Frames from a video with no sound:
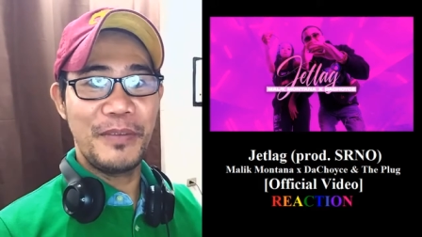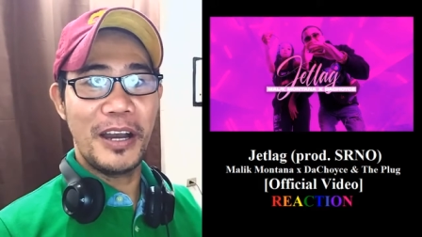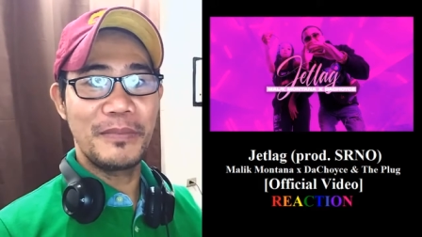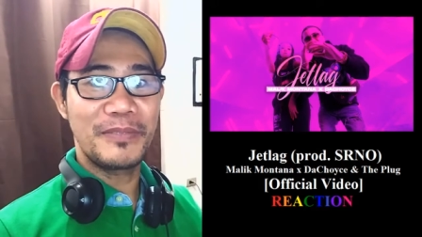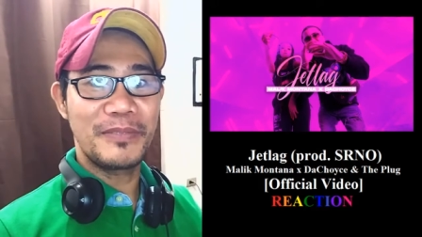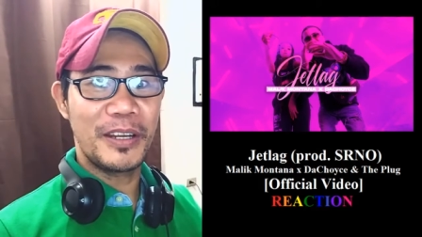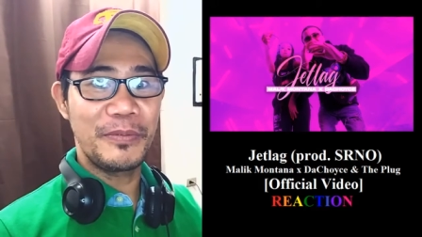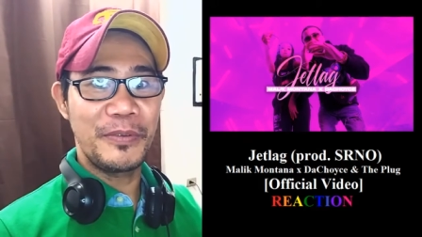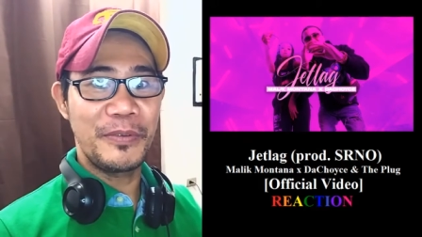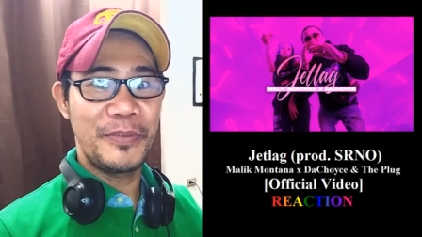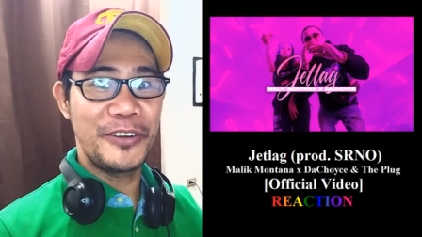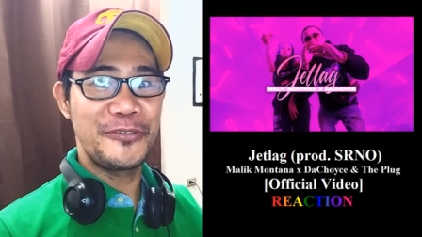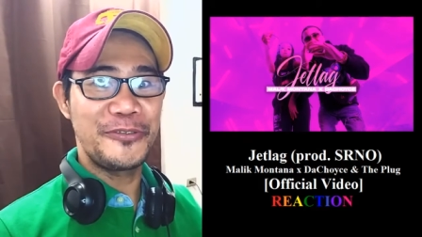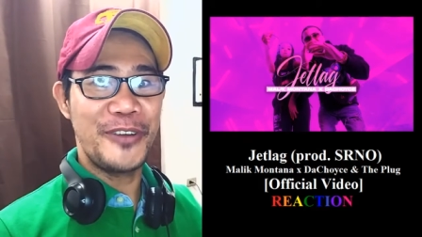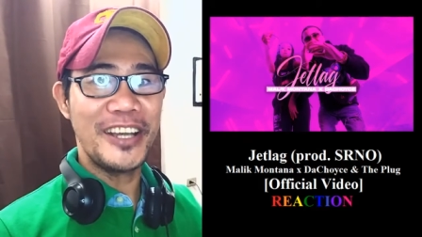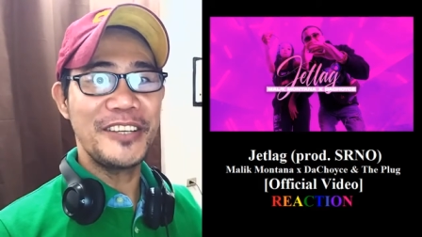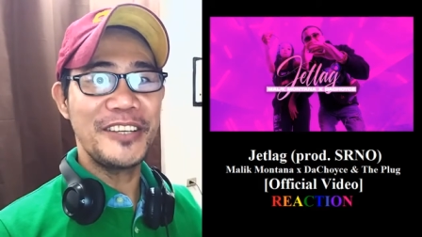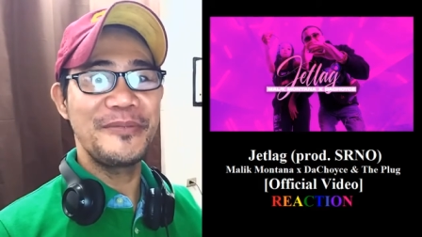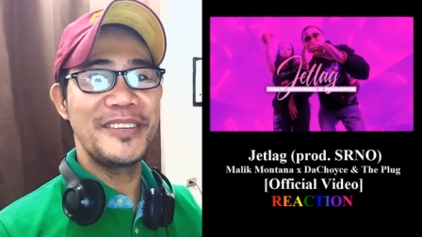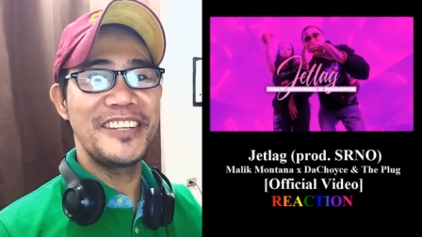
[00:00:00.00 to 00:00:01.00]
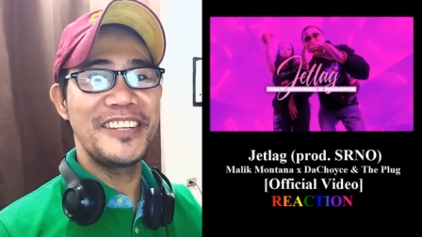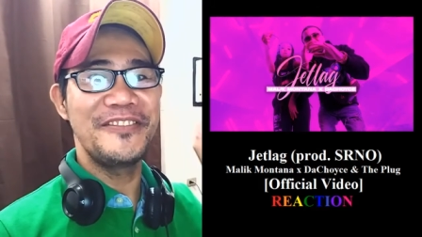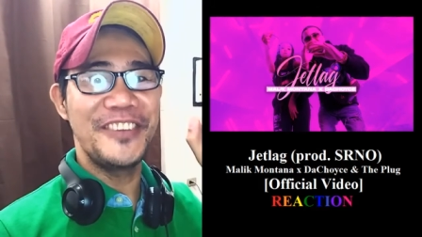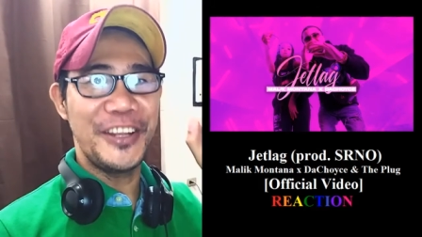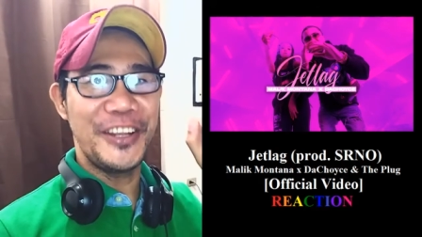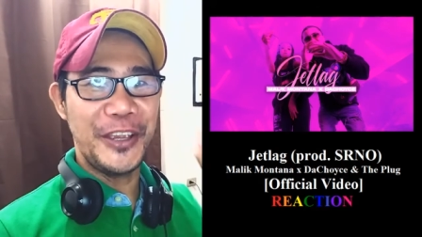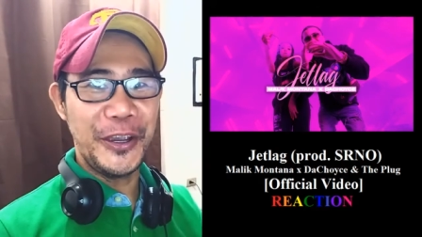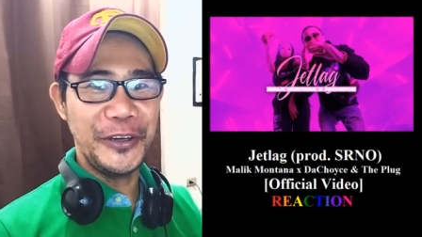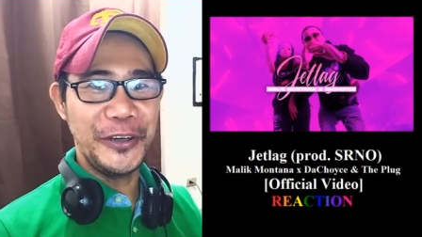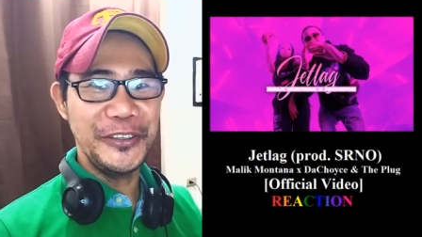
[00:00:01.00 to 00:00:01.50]
popped up in my recommended
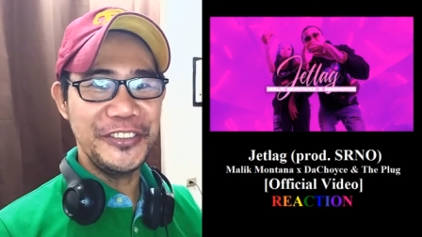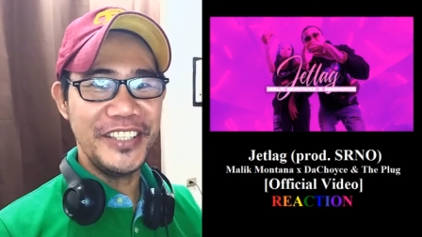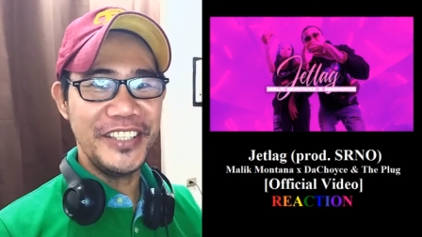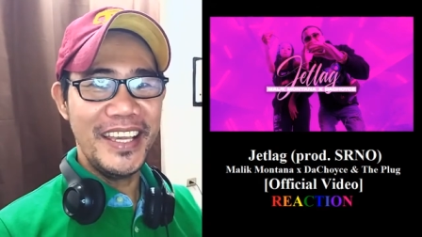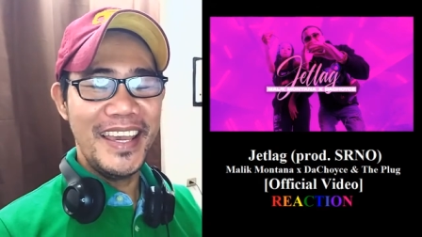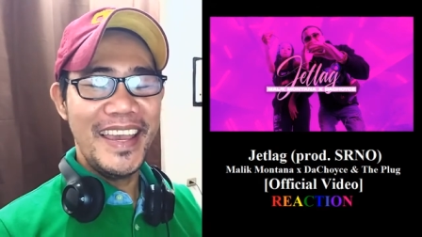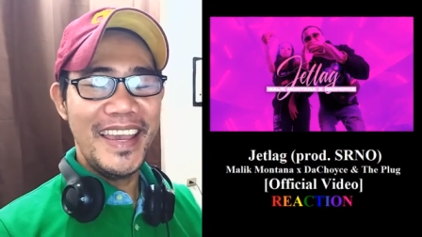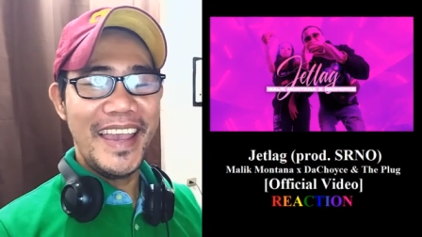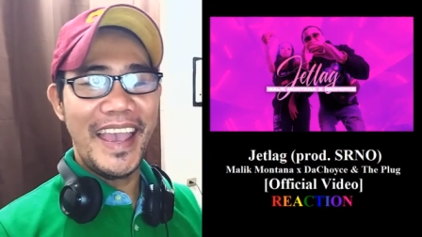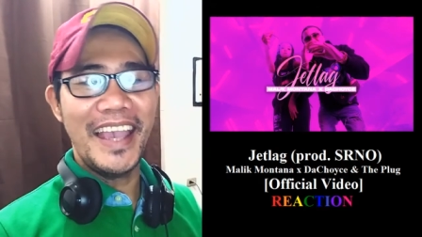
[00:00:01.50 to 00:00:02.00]
videos